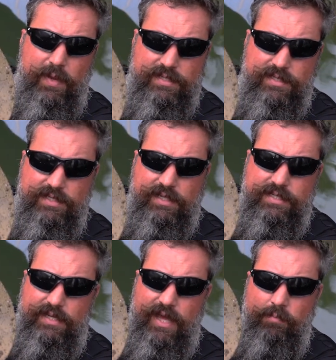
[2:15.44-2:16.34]
past the
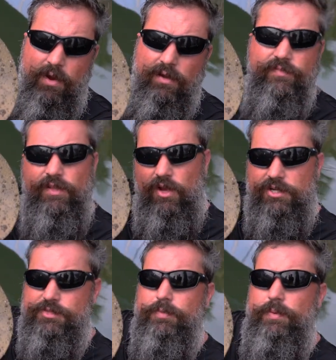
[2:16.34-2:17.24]
60-day mark of the
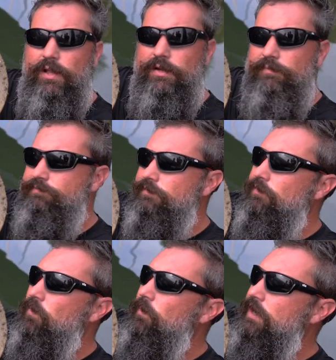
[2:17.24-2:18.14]
larger propeller.
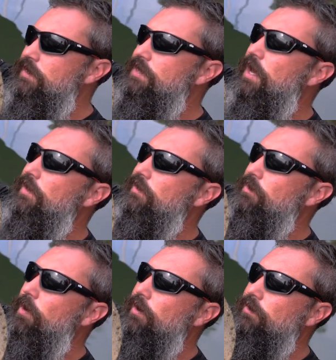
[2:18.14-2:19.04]
We can tell that
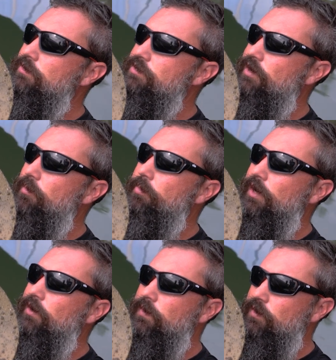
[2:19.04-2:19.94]
the barnacles that are
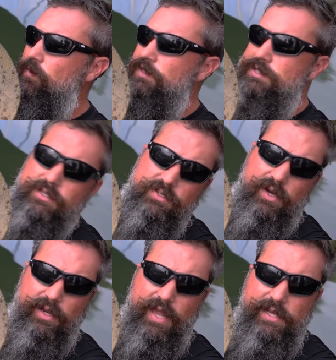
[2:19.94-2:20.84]
bigger were the ones that
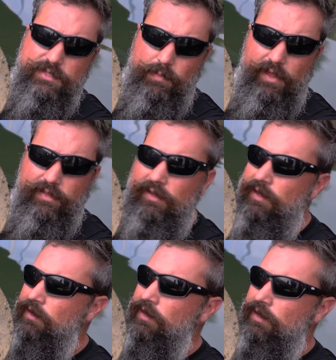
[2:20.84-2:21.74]
started last month.
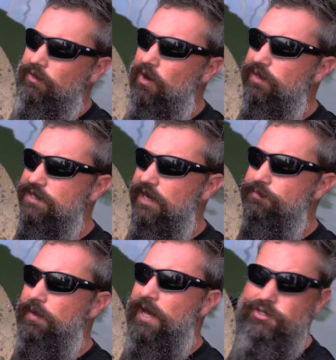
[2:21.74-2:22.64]
Growth is
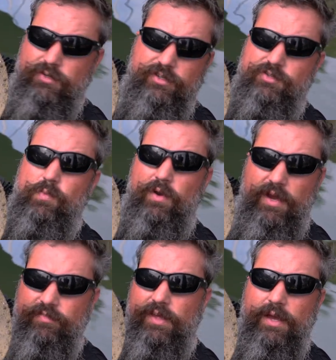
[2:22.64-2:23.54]
exponential. There's more
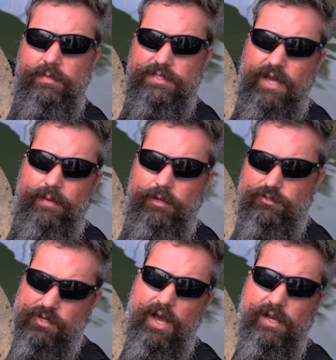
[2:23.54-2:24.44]
of them as time
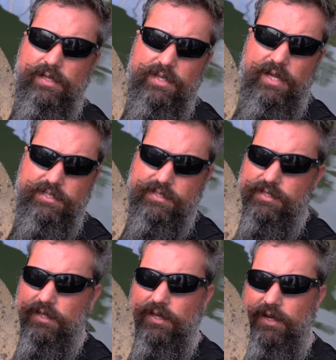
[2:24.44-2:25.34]
goes on. It's not
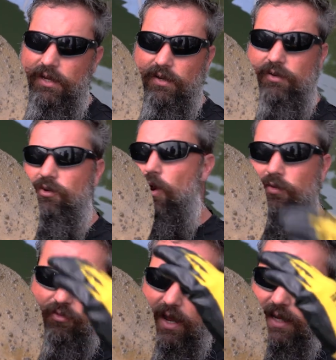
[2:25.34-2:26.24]
just a linear
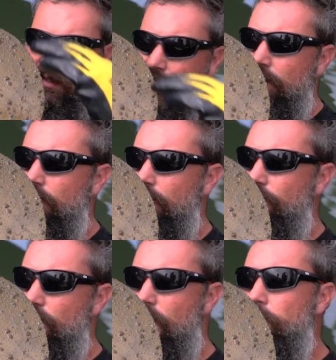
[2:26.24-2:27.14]
growth rate
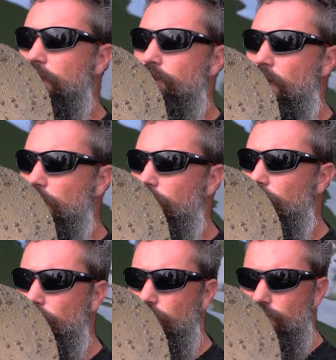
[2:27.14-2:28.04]
of the number of
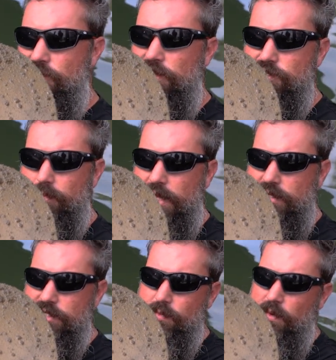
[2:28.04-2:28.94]
barnacles. There's also, by
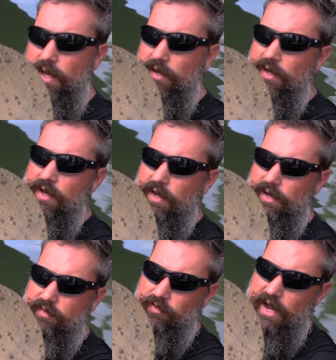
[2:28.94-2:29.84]
this point,
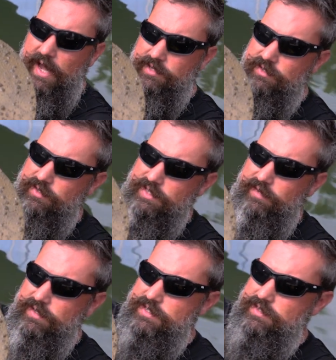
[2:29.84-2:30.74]
enough grass, and there's
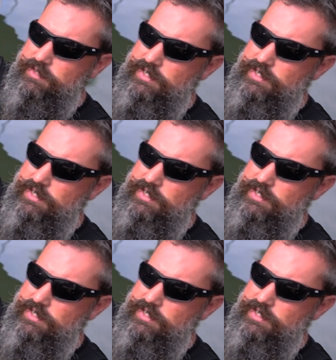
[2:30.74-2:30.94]
even some